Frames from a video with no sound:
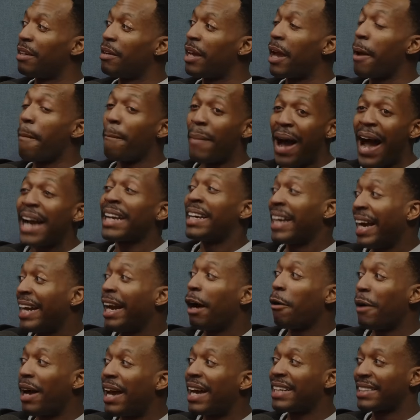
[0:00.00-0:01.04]
and my
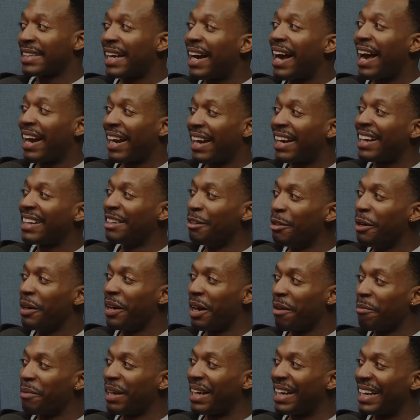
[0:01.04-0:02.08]
ghetto ass got it. You know what
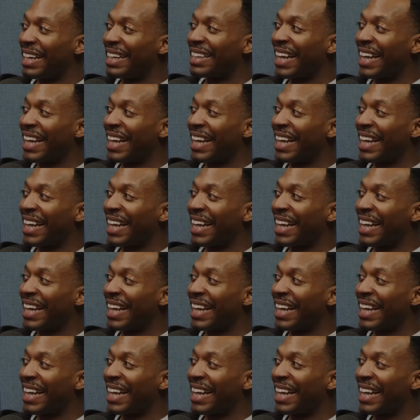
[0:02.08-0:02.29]
I mean?